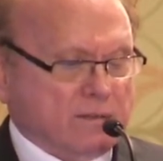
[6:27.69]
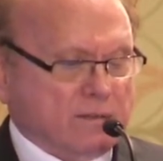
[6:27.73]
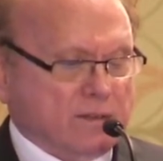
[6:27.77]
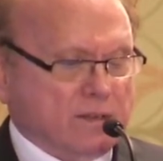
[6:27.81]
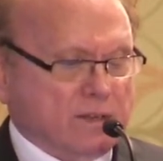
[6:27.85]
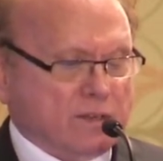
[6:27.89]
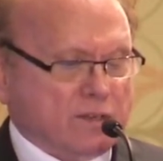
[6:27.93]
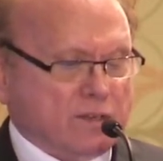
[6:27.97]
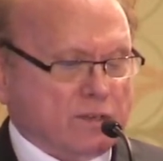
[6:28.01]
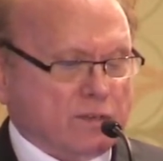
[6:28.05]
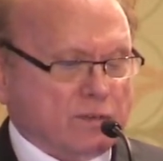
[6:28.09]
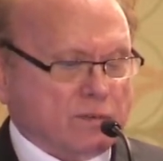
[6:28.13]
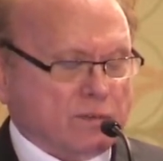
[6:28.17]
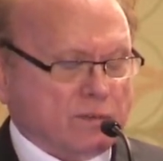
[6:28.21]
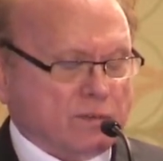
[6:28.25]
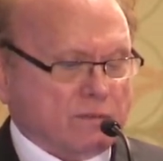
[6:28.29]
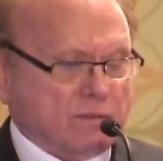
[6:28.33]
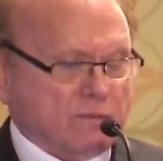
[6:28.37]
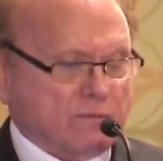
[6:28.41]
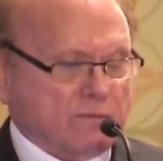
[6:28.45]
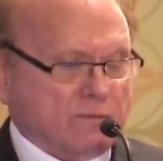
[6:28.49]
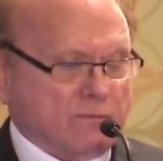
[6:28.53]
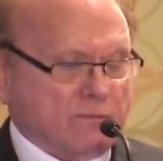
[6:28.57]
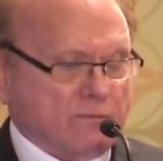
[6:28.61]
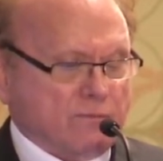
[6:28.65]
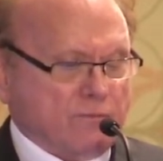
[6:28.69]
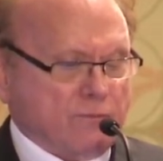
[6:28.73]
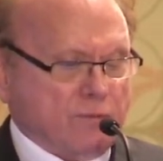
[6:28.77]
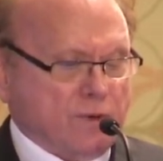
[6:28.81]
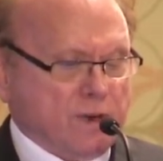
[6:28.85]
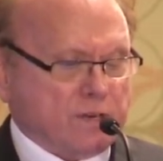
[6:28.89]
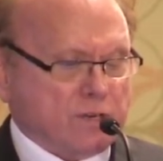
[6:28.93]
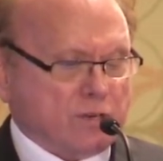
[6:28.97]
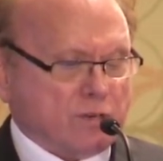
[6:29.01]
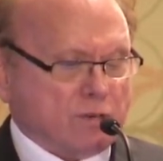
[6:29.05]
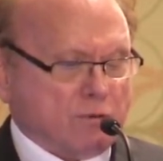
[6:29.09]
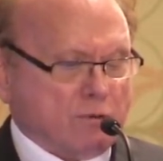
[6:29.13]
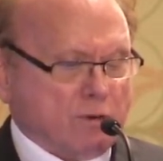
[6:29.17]
This
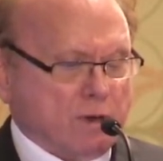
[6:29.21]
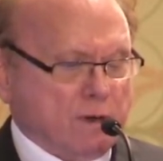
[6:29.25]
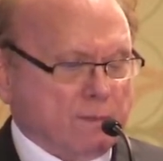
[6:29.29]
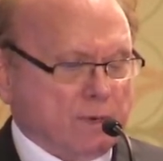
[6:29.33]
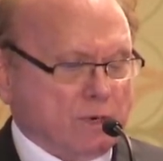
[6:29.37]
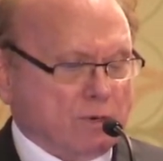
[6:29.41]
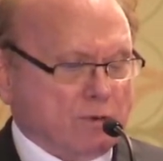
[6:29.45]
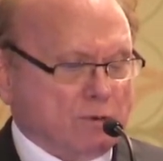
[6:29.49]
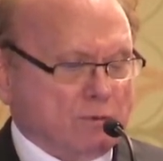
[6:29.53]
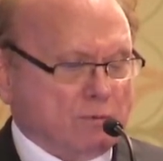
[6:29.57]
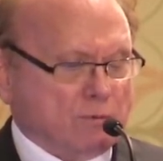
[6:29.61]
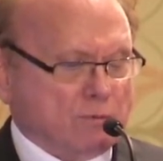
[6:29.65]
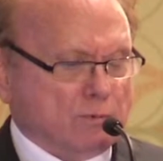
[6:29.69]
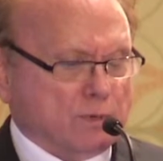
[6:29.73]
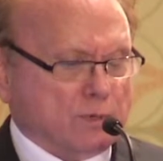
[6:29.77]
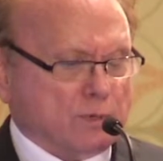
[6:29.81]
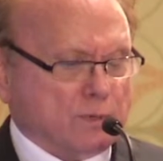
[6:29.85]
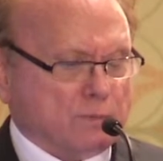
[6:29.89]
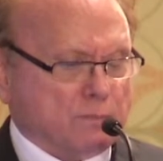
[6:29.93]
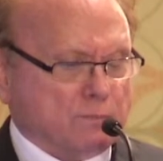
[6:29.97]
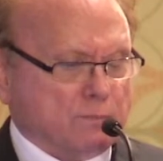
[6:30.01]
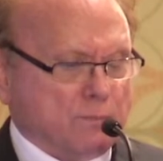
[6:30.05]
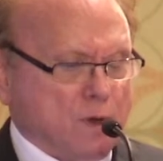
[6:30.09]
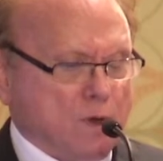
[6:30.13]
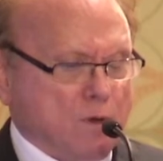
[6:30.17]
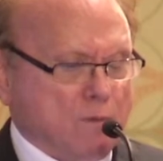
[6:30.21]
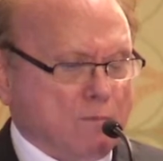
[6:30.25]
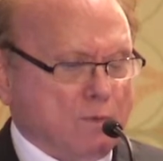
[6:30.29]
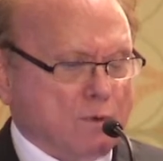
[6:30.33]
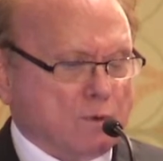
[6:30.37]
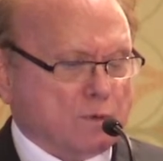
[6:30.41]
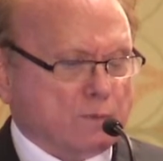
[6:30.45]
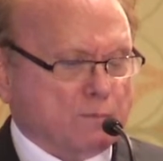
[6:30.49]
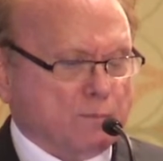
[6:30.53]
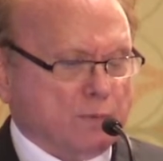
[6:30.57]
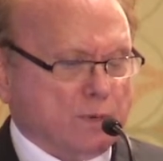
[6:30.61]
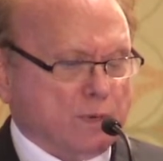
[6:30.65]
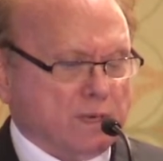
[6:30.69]
French criminal was
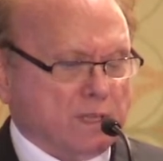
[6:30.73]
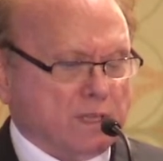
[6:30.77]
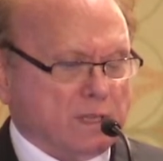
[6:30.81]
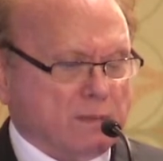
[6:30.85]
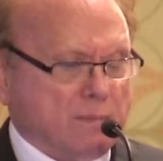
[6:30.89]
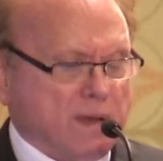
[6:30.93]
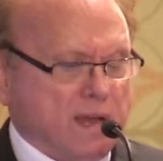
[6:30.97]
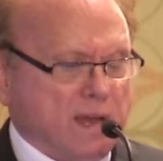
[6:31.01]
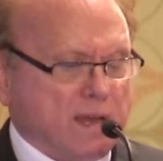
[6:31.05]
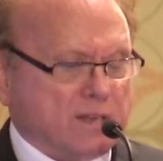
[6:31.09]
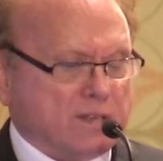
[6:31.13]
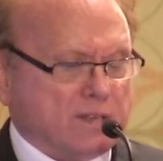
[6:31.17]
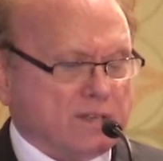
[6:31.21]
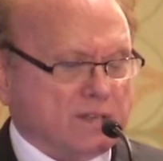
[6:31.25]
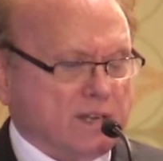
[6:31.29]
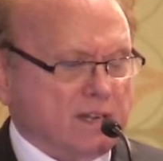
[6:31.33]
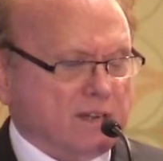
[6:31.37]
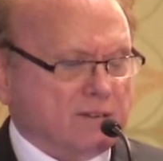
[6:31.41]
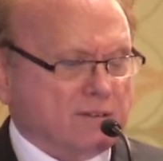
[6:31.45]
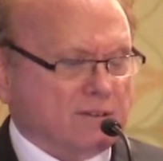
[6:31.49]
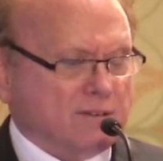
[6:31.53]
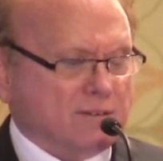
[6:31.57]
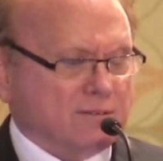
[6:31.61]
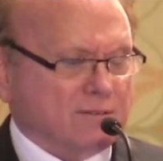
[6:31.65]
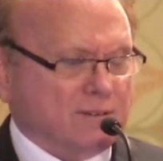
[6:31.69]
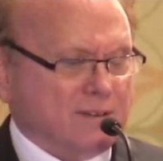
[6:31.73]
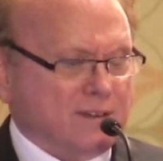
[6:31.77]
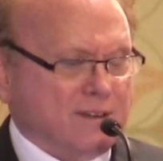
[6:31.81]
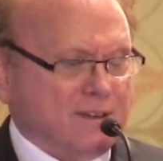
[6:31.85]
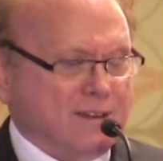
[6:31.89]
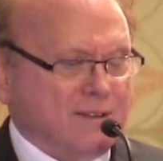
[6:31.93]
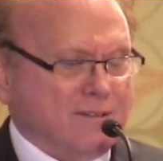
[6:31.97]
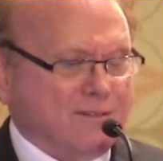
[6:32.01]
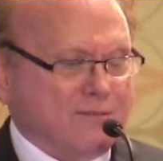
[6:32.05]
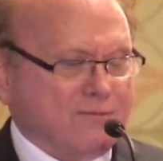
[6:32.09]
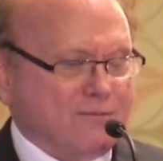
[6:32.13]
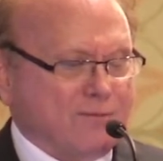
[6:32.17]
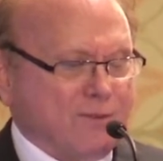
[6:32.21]
almost put in the Bastille
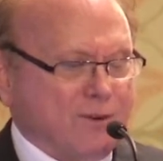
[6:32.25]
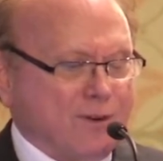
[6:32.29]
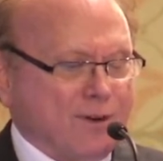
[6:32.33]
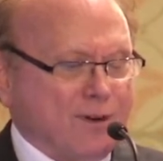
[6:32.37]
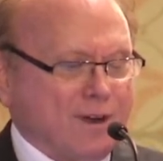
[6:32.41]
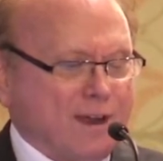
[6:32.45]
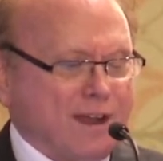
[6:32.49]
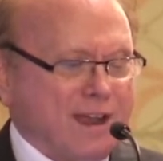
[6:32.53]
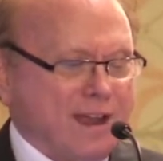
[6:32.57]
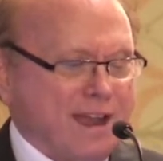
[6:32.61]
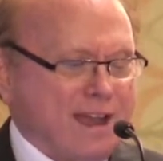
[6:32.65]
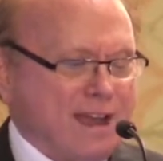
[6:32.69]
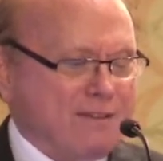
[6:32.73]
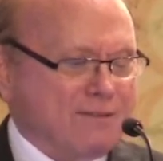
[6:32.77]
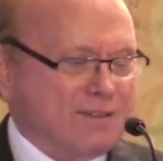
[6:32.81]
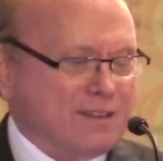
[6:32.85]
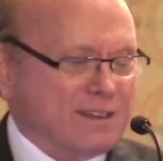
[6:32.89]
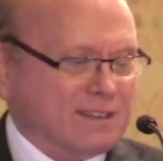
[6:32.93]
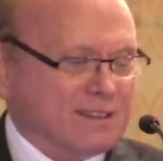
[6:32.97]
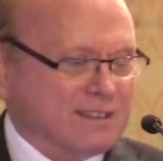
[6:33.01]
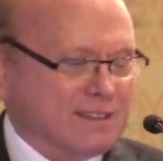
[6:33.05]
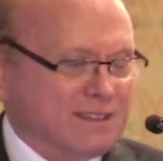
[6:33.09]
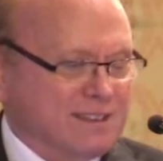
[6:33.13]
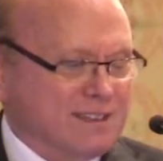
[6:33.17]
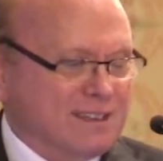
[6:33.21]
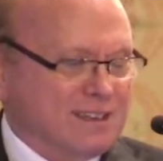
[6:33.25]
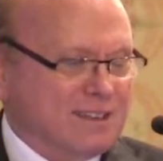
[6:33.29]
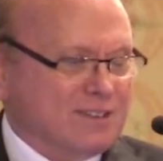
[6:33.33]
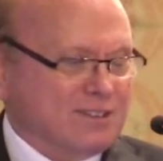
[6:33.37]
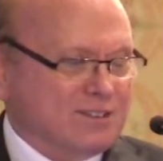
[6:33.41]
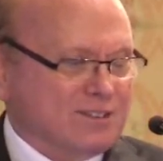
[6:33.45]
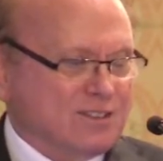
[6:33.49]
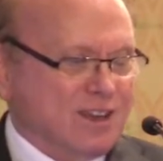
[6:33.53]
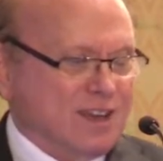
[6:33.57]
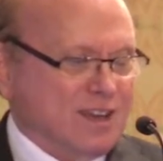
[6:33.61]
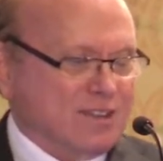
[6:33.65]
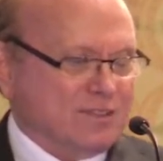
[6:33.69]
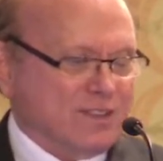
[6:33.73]
for having
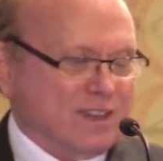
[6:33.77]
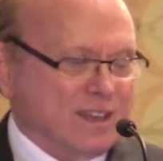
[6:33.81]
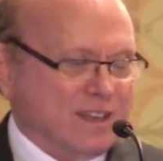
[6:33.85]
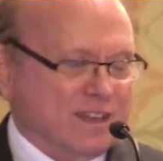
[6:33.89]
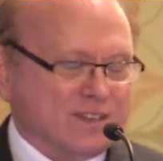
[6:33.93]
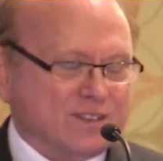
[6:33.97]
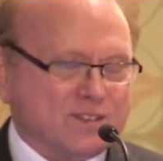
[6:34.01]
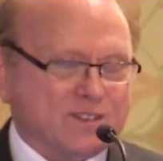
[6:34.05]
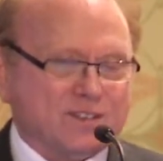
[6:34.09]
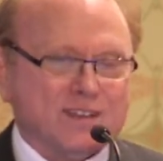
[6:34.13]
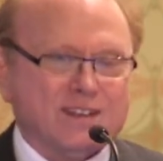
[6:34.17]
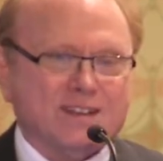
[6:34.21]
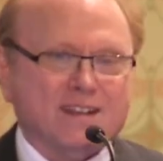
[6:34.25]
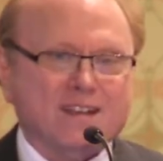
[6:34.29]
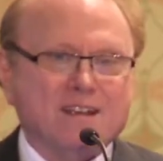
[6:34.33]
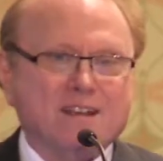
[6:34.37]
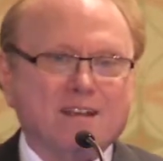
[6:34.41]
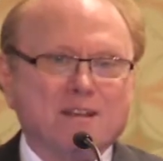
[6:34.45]
done this.